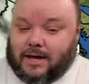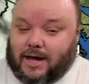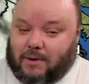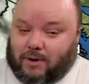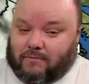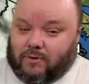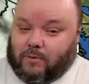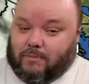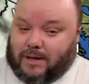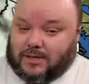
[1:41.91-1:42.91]
However,
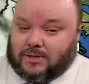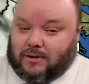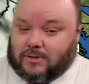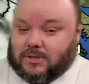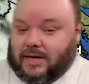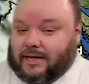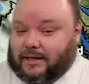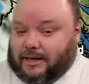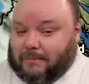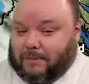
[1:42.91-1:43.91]
we may start
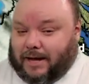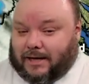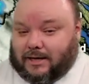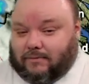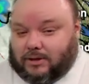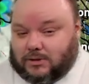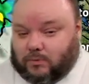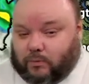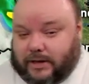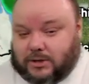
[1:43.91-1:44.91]
scaling that back if this
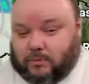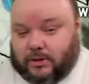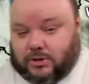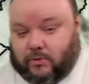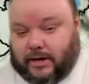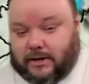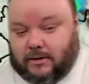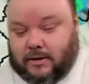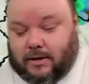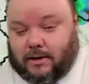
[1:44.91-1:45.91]
westward
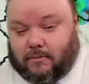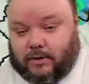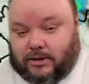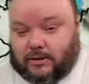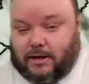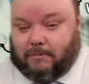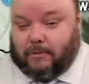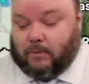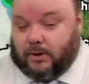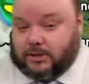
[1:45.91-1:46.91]
trend with the
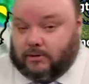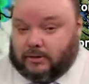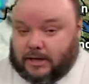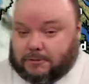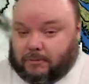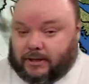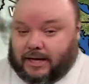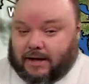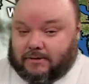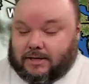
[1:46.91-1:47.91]
deeper moisture does
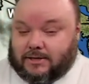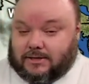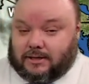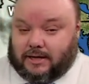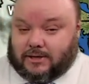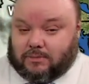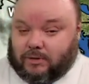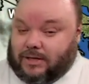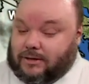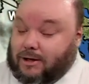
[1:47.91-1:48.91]
play out into next
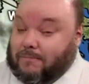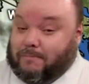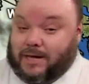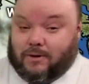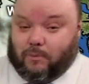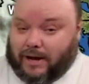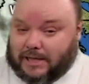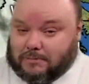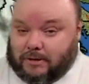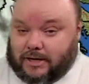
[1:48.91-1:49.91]
week. No big,
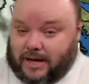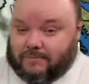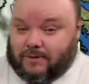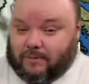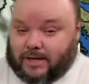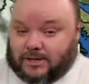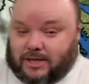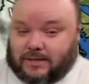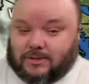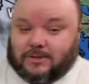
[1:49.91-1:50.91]
widespread, heavy rain
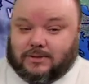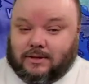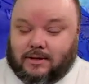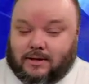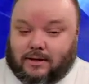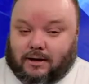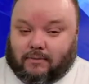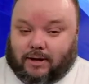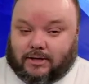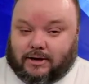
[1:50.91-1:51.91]
chances
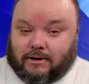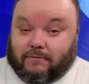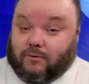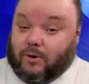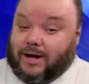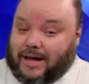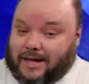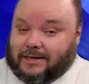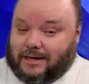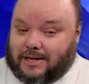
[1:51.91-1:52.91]
around the area for
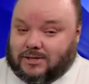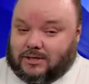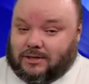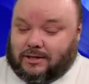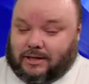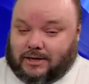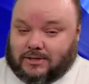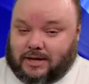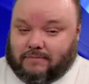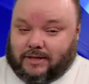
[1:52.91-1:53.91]
at least the next
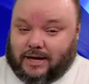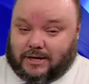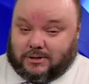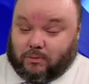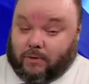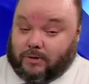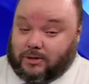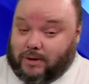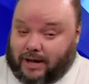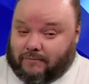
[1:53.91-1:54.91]
7 days. What we
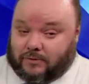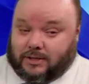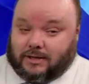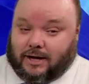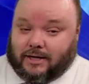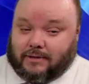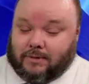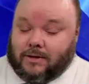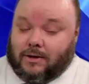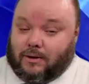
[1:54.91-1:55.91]
do have on the
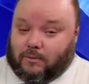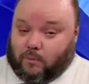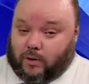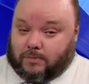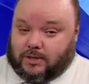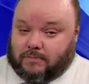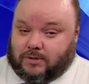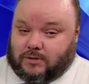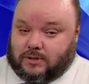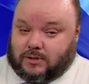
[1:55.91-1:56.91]
docket, warm
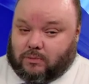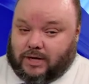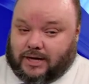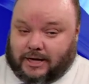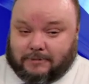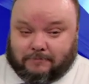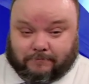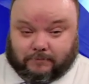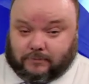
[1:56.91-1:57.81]
temperatures this weekend.